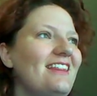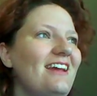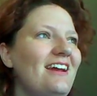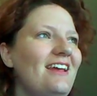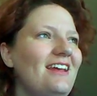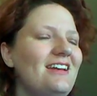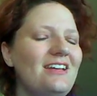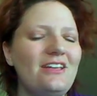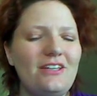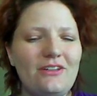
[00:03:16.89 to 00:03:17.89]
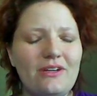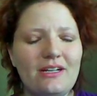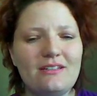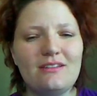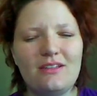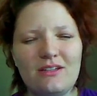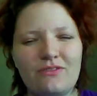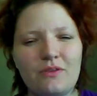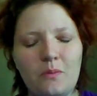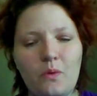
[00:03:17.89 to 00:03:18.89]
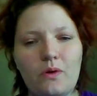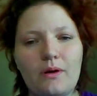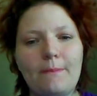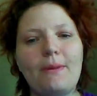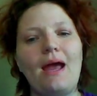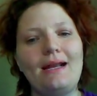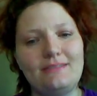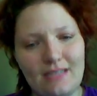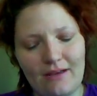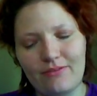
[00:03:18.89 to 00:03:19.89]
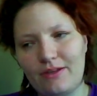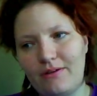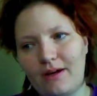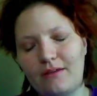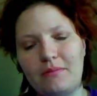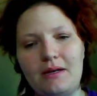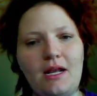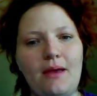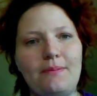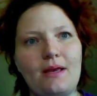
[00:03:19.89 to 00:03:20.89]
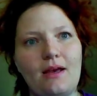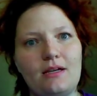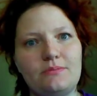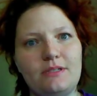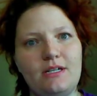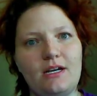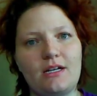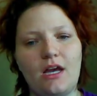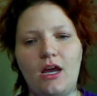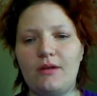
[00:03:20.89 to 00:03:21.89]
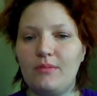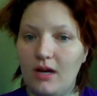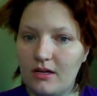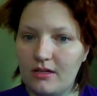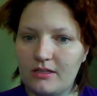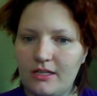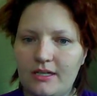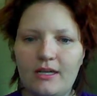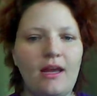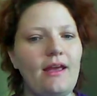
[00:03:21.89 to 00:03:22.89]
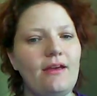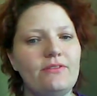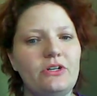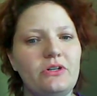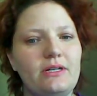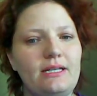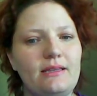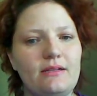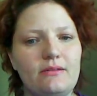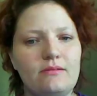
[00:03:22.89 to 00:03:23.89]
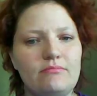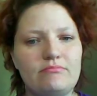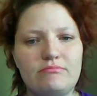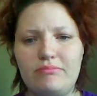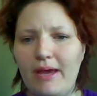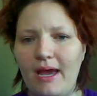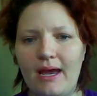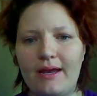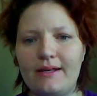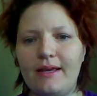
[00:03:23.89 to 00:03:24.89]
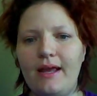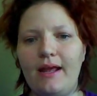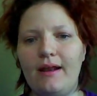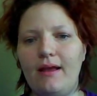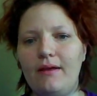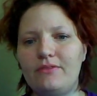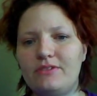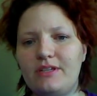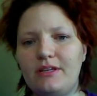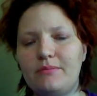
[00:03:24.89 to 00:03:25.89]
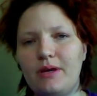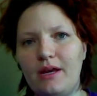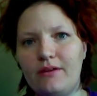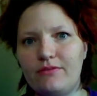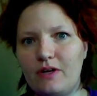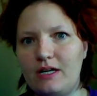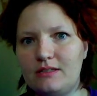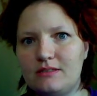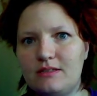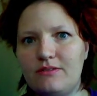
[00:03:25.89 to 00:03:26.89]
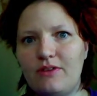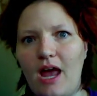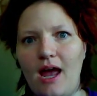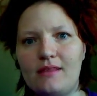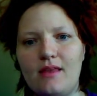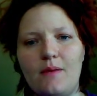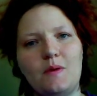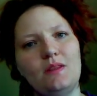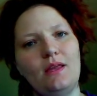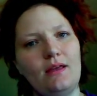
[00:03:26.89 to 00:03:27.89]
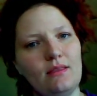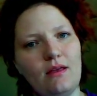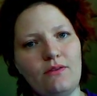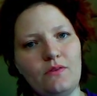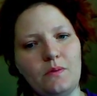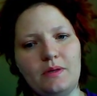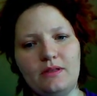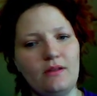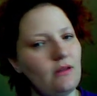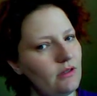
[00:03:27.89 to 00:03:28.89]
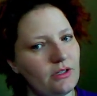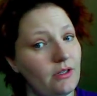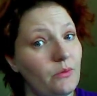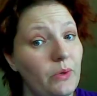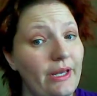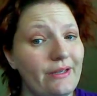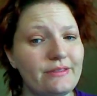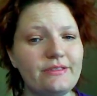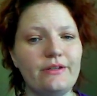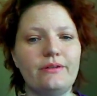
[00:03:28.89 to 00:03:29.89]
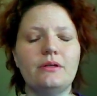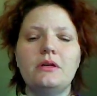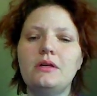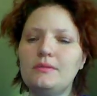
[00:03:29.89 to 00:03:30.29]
then you can look for more, but I definitely recommend epiccosplay.com. Arda, I haven't heard anything bad, and I've seen my friends have had them and they love them and are good wigs. So